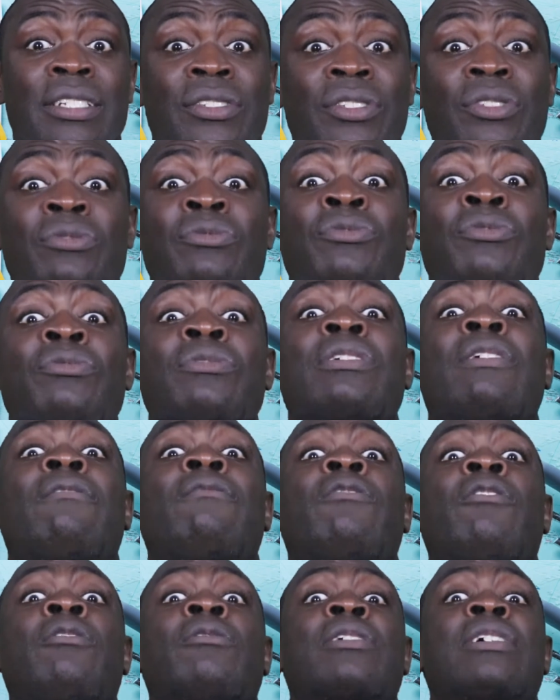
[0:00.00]
so you can
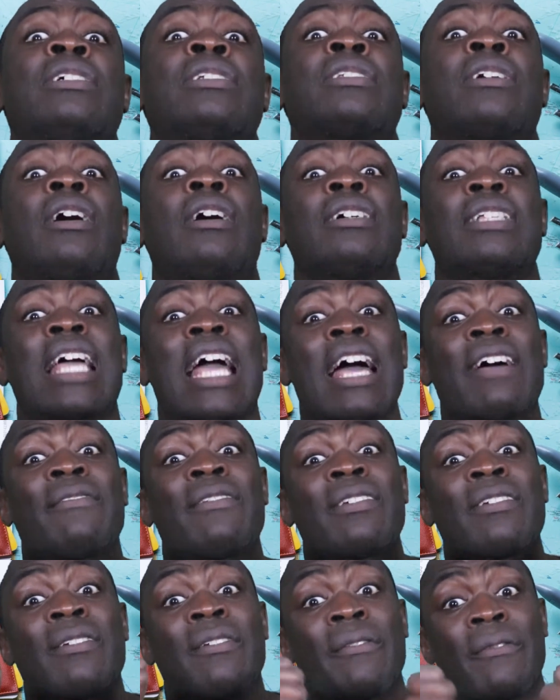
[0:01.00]
focus on
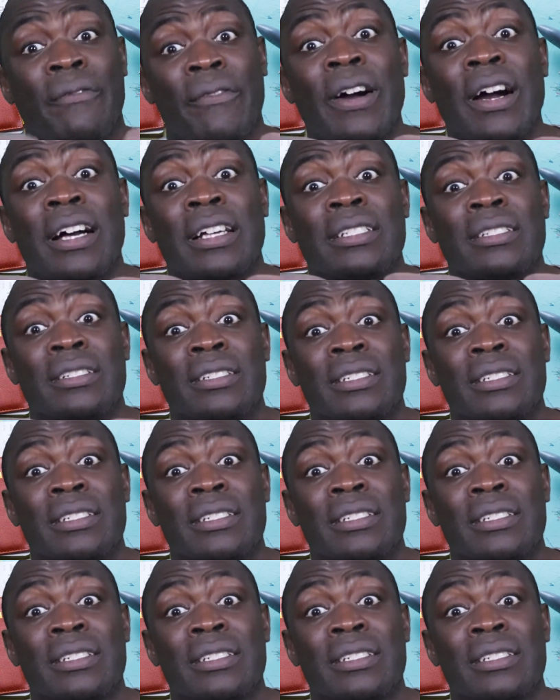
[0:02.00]
having fun.